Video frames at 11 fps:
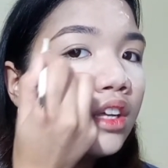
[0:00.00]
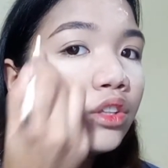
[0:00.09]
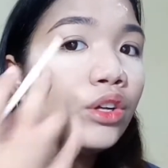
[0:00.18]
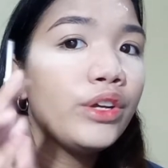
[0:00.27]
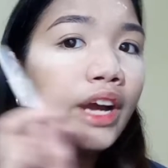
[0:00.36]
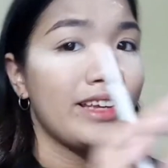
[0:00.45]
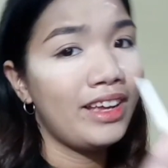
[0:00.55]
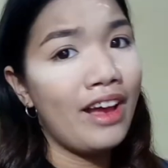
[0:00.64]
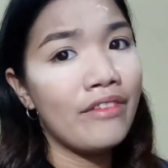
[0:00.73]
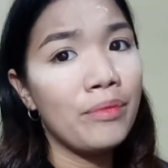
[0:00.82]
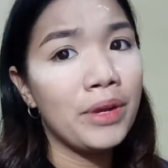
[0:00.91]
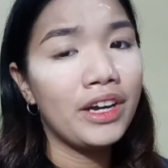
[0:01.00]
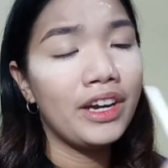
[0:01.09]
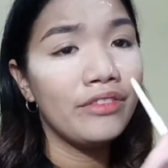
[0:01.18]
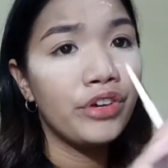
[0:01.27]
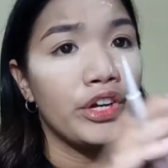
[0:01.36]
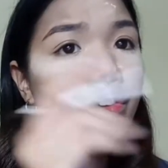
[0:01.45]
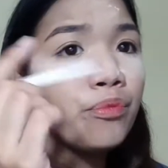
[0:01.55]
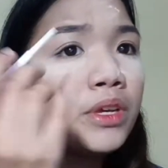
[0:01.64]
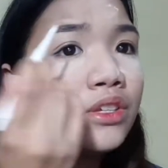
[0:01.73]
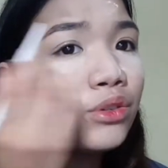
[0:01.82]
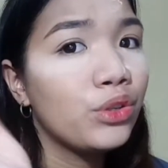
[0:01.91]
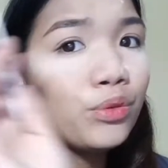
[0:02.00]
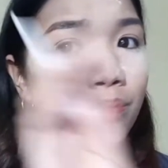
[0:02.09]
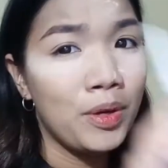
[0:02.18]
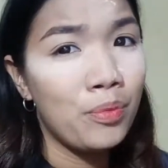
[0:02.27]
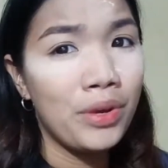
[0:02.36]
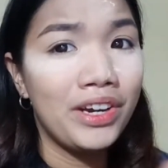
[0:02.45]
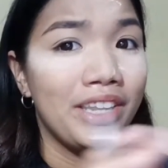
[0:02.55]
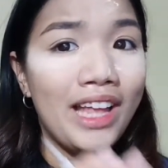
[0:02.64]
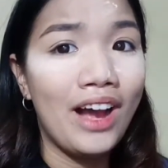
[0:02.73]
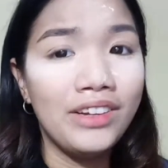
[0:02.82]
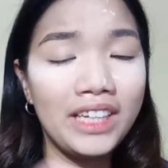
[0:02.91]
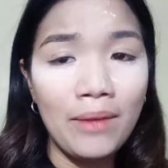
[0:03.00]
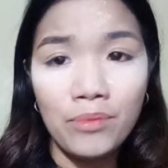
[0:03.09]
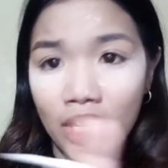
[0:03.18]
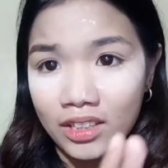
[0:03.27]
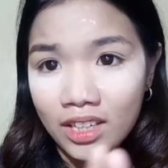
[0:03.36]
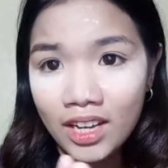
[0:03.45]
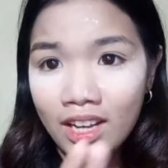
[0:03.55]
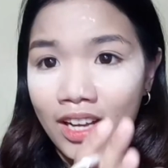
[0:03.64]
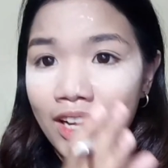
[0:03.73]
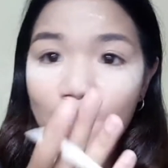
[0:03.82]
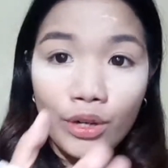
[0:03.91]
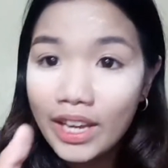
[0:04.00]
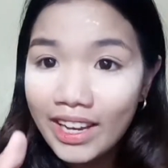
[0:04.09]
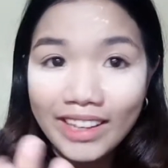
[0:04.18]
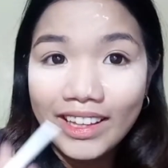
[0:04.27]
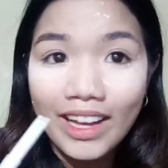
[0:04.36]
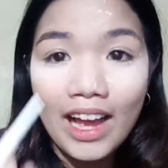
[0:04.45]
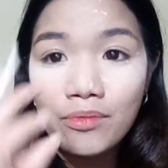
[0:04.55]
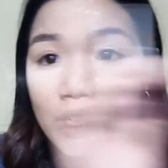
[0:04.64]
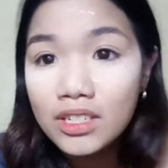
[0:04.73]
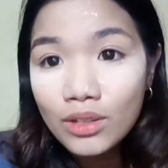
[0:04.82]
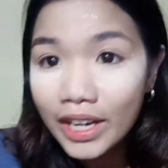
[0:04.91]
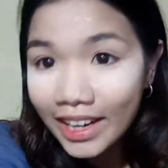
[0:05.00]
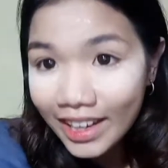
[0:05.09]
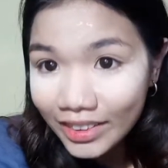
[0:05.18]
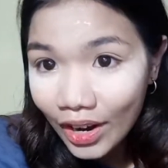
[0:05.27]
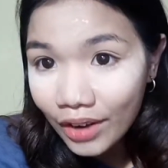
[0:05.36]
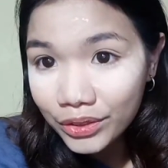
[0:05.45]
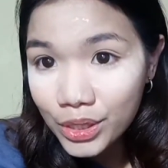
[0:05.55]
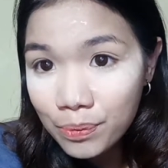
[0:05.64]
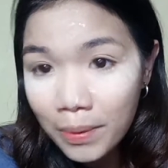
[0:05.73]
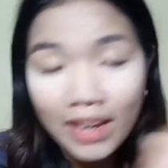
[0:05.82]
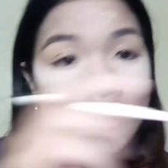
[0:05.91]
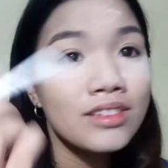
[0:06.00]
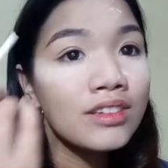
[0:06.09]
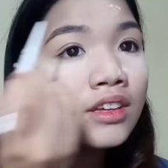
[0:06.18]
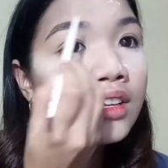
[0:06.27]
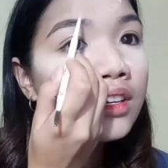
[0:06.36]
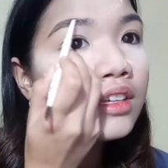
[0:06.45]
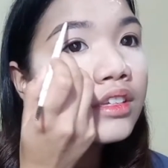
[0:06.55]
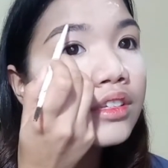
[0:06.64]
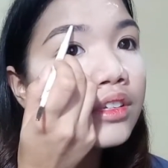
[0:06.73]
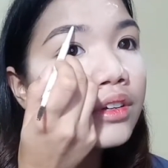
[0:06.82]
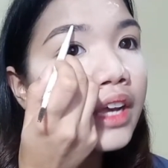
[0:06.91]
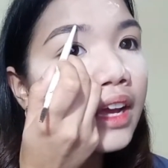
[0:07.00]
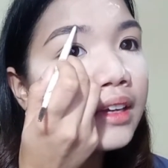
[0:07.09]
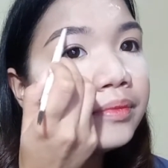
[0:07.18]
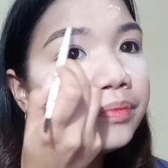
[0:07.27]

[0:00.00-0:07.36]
Told you guys I have a mirror in front of me, so don't be weirded out that I'm just looking into outer space. So yeah.